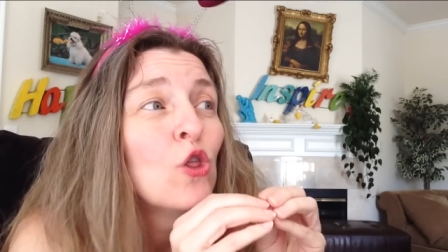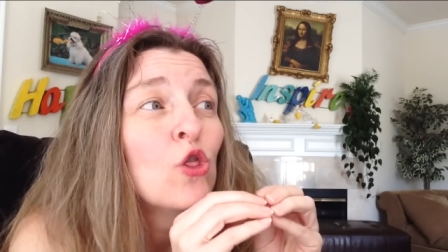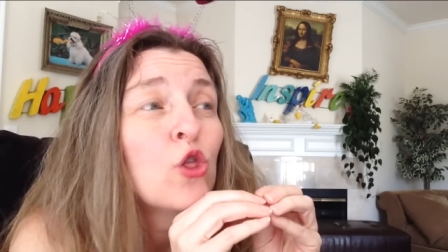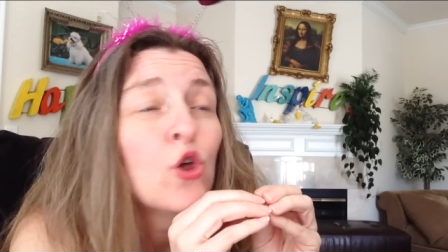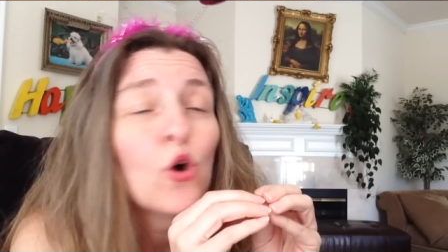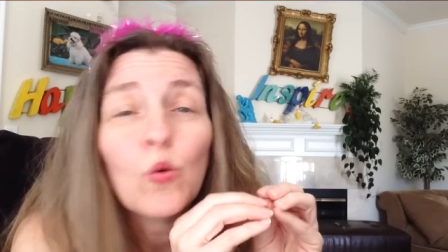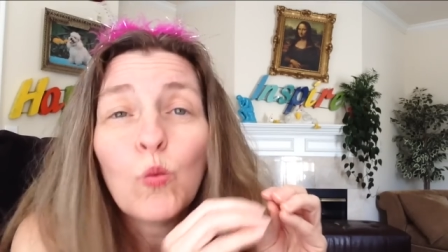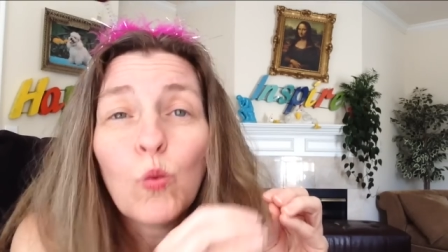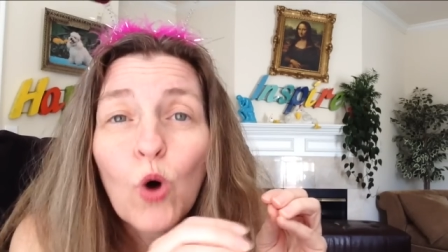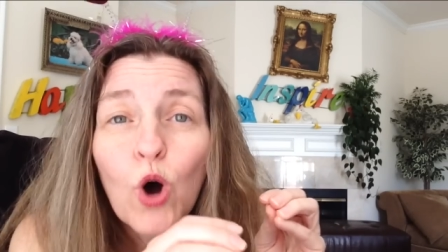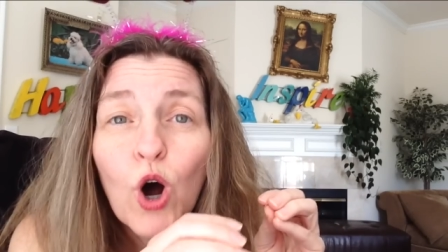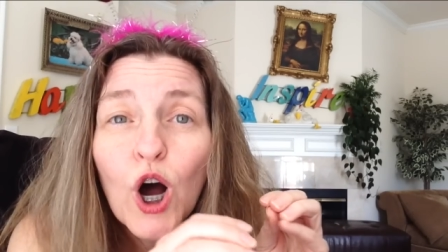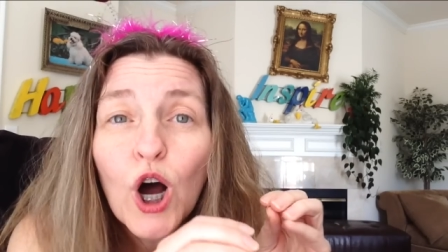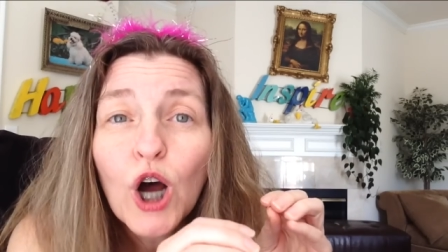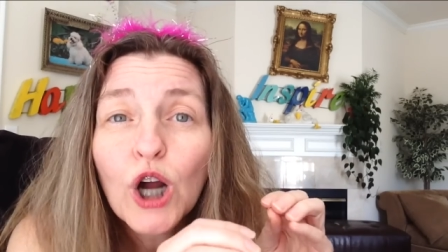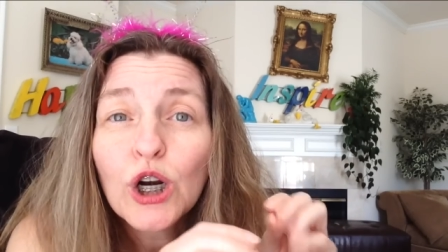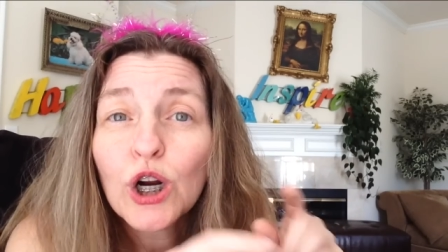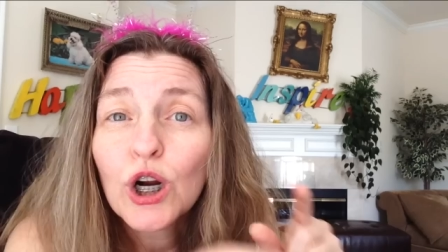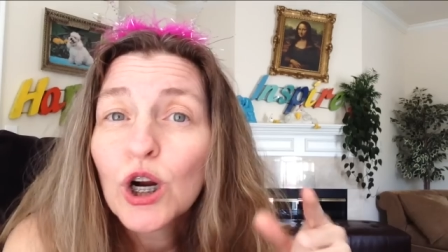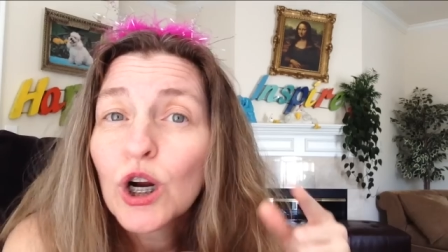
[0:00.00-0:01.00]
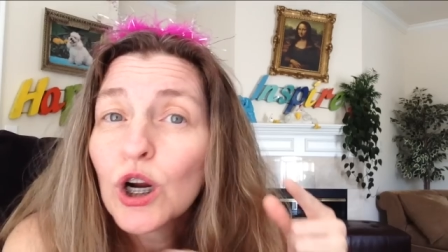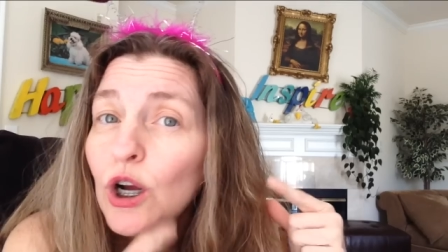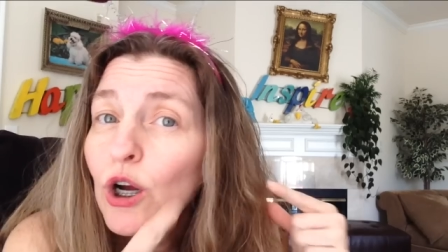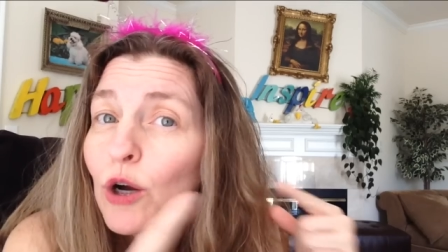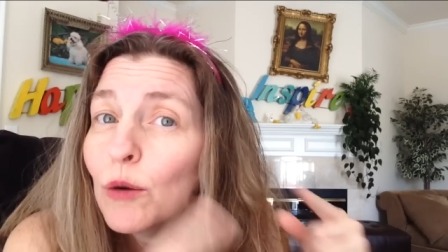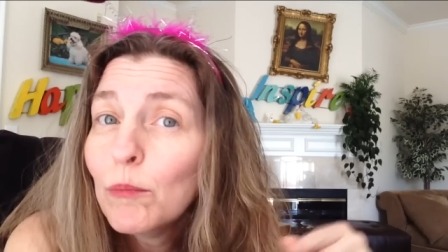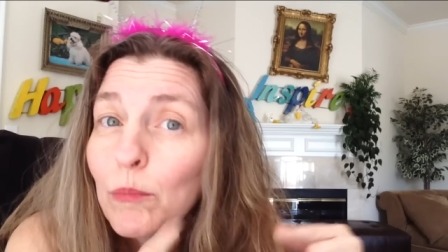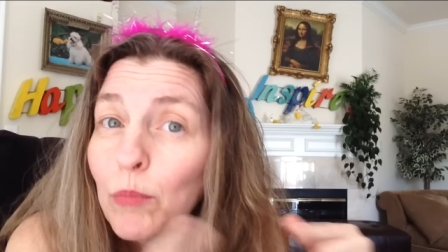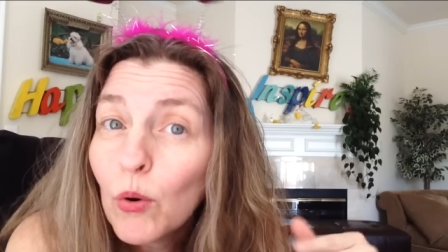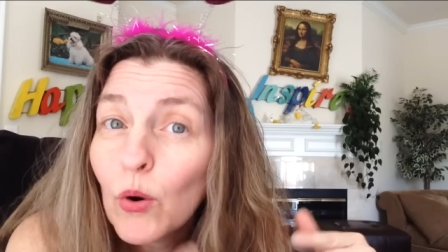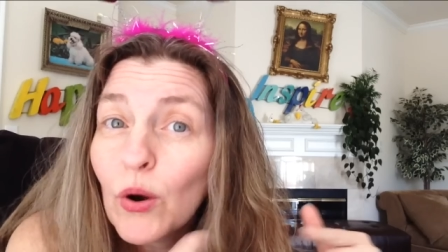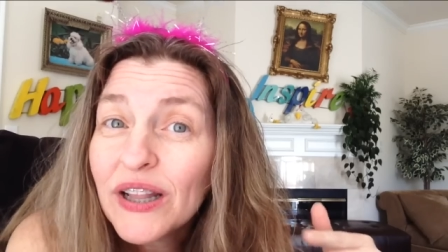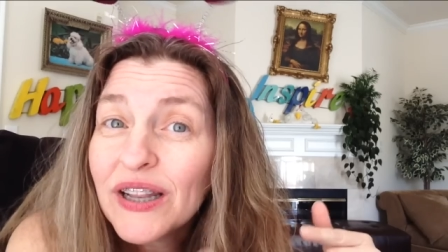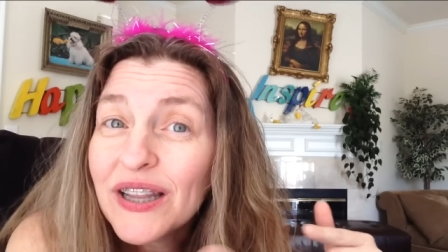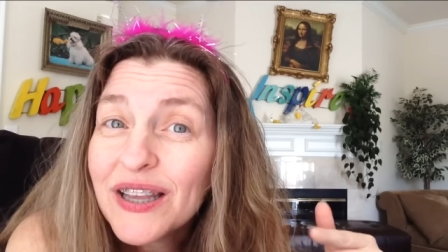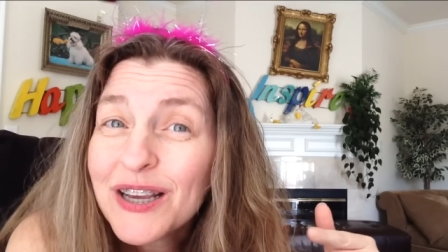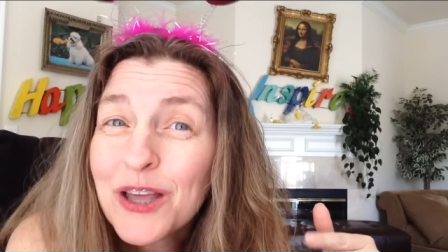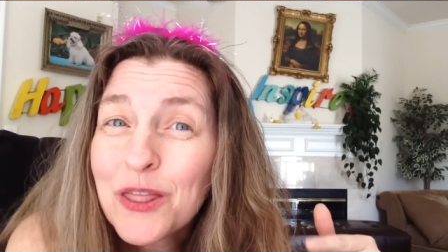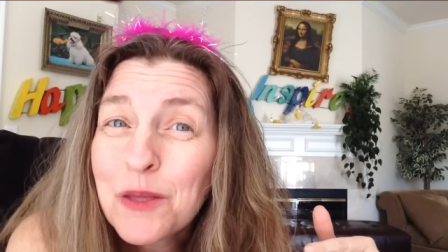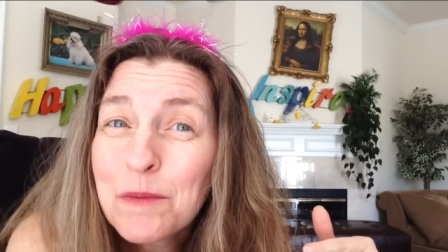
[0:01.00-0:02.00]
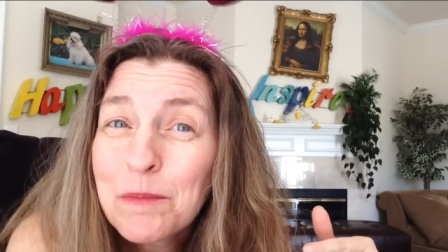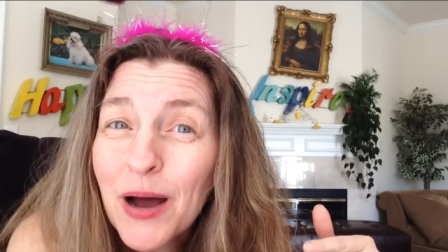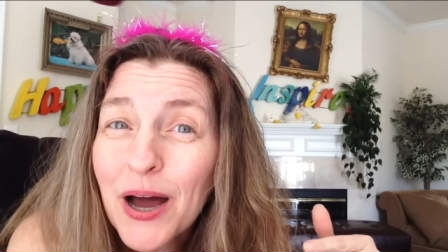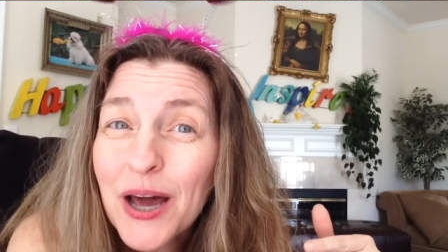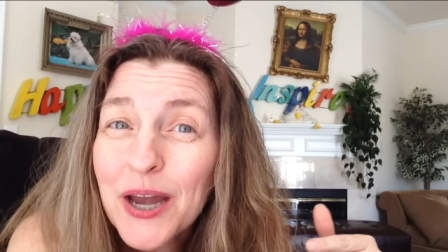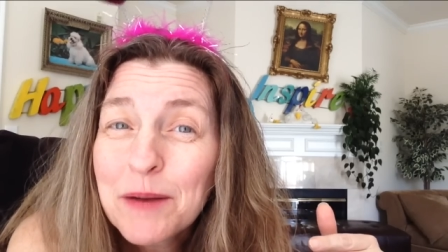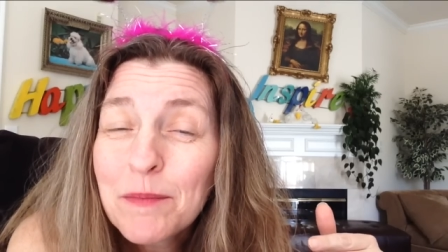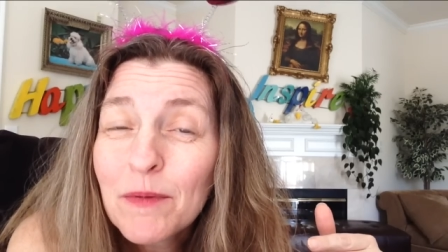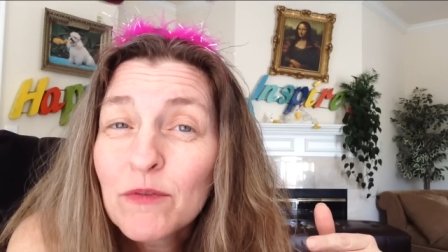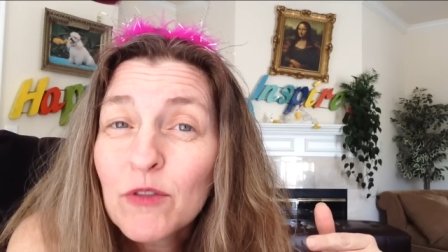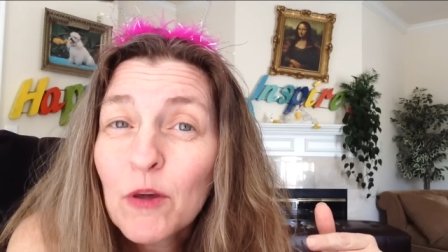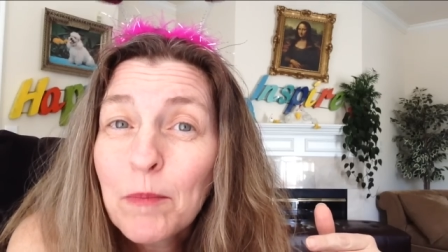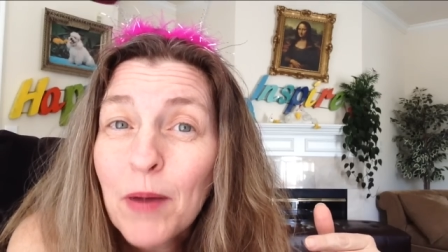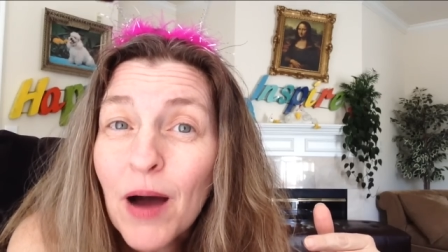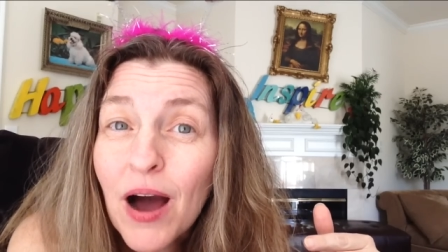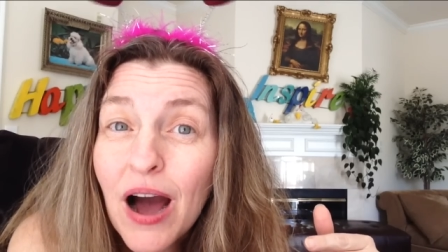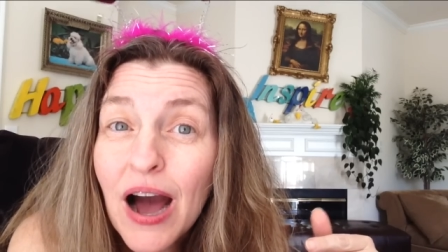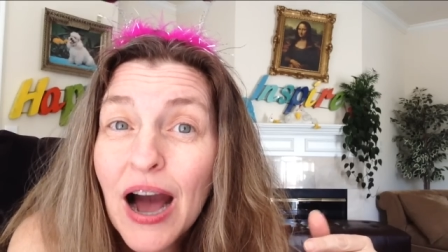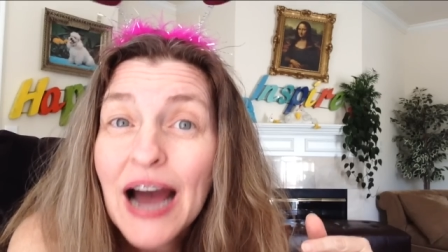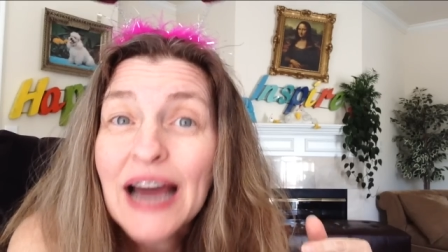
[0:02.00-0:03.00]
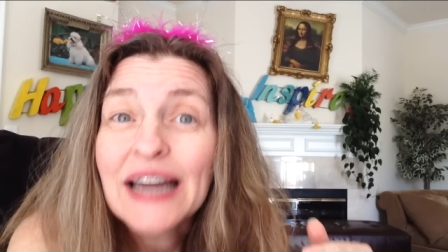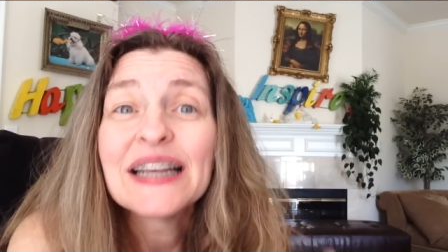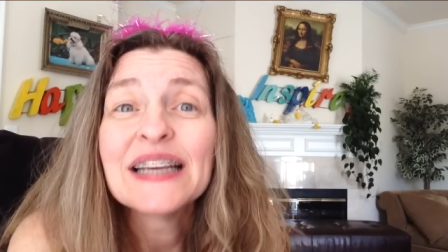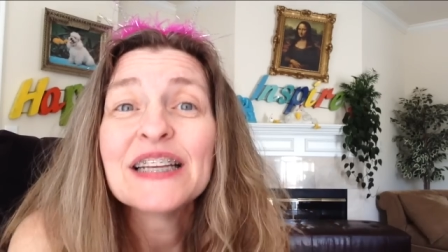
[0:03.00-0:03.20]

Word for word: the water boiling on the bottom of the pot.